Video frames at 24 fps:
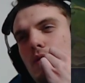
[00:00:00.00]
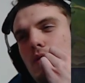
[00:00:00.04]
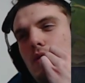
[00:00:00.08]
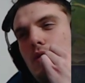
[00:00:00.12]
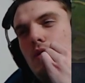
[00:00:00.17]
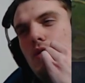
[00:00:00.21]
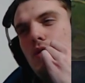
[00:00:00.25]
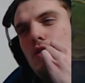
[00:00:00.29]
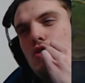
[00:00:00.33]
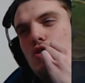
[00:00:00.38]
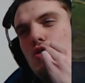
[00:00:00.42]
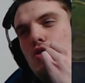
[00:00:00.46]

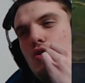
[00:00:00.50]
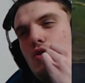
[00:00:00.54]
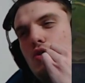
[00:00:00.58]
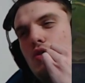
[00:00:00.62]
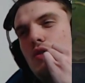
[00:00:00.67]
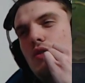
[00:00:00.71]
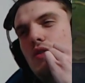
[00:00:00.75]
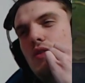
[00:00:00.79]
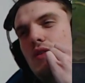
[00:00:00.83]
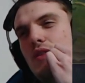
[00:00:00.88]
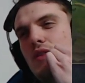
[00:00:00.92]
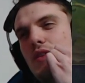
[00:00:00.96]
pings it,
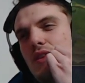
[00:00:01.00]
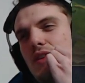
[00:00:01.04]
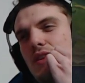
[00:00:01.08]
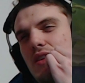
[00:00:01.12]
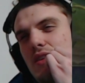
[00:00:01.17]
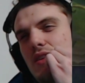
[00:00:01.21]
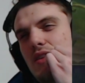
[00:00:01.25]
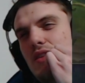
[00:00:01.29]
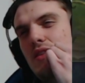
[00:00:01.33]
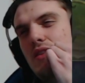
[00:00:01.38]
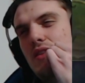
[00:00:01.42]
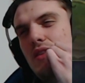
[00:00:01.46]
yeah.
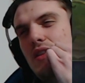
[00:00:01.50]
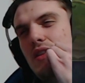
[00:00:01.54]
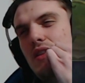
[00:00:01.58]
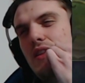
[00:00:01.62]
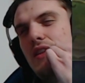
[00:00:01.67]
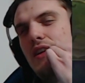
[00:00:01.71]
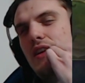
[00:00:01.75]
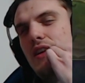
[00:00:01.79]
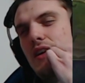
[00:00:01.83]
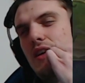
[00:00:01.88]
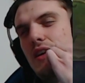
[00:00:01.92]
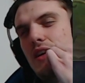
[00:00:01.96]

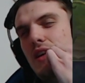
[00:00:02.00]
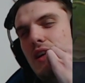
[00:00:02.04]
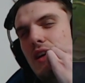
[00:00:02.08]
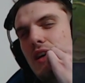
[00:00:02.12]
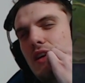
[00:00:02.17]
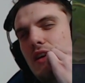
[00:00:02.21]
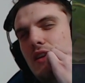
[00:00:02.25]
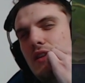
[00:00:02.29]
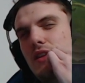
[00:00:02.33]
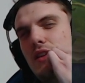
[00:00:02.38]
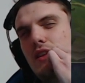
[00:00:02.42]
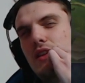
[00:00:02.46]
Yeah, like
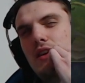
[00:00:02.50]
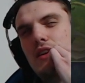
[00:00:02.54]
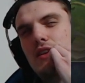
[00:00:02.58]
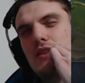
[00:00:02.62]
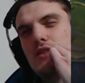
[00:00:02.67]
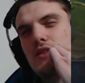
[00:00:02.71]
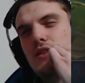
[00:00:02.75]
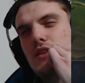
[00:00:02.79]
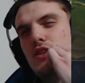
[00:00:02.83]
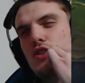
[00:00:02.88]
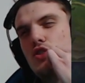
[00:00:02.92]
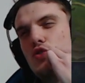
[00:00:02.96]
the thing
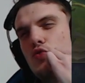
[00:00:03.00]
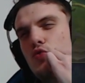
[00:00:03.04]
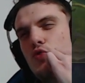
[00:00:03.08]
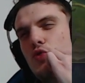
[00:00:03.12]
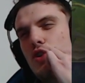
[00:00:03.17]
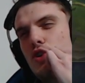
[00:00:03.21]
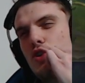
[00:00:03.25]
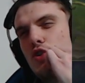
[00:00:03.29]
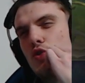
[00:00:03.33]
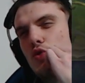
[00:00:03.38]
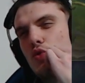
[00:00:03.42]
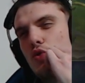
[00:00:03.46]
is it's
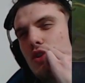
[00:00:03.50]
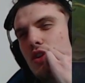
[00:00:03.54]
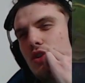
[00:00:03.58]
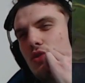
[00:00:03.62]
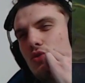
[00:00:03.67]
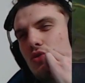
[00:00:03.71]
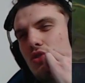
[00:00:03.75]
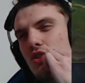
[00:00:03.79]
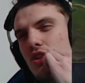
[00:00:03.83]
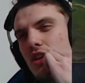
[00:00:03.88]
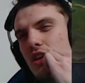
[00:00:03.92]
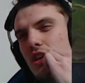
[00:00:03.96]
very good that
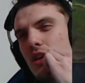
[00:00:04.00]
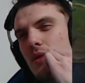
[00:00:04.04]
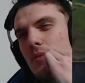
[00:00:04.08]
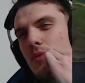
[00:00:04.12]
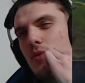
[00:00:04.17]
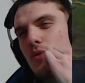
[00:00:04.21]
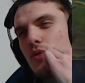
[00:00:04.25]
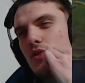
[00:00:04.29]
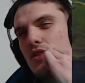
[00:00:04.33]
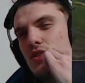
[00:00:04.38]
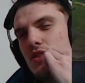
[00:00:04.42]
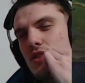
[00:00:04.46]
you're thinking
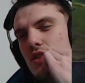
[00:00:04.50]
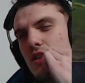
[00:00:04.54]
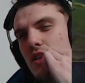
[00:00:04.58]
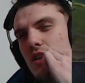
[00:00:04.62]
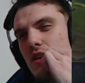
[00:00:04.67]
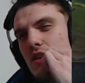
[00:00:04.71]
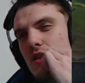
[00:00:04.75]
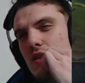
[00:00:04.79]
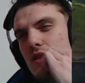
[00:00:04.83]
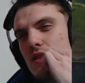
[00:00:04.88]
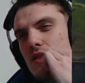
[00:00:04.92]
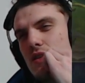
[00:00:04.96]
about these
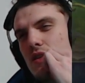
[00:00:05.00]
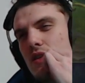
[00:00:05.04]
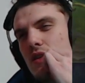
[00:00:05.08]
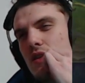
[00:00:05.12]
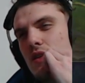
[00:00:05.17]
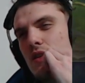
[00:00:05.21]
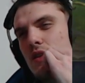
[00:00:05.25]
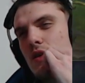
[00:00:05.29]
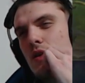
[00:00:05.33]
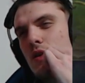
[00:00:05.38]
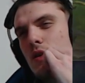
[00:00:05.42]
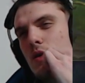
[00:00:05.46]
things.
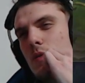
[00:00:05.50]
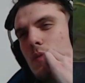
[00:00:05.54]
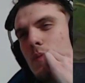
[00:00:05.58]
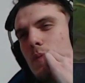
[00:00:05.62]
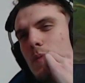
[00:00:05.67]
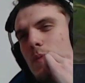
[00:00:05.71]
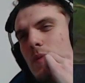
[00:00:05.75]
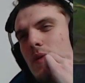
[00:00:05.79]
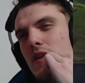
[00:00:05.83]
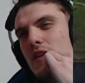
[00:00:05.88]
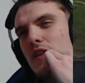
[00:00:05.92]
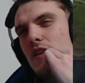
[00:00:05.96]

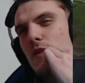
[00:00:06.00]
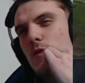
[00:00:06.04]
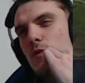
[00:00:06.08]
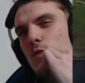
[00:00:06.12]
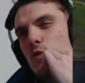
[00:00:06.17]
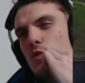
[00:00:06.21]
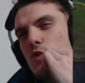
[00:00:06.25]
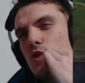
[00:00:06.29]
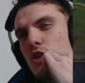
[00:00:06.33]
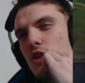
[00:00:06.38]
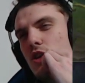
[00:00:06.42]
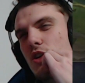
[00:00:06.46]
But if mm -hmm. your
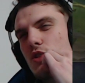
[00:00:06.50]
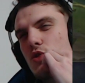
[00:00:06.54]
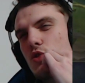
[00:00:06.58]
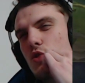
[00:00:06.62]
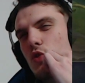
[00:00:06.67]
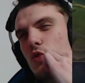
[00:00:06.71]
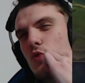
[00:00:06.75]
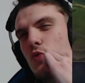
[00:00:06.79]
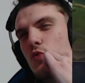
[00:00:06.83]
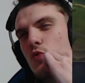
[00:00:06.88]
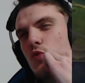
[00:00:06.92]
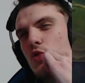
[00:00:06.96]
mm-hmm. jungle is
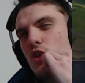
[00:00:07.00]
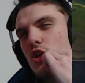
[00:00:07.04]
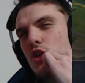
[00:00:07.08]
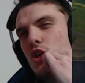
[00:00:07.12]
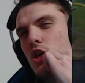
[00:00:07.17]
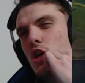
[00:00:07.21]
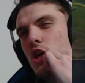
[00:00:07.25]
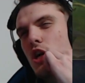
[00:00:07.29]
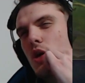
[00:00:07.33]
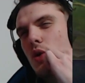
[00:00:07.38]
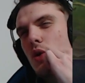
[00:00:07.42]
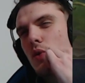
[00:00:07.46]
gonna freak
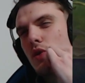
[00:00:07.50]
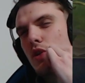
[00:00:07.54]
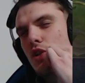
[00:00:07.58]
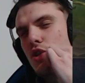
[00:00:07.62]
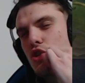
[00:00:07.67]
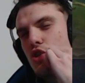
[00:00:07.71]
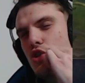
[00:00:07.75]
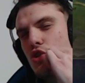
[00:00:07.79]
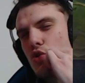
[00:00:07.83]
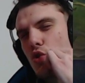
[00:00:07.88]
out then she's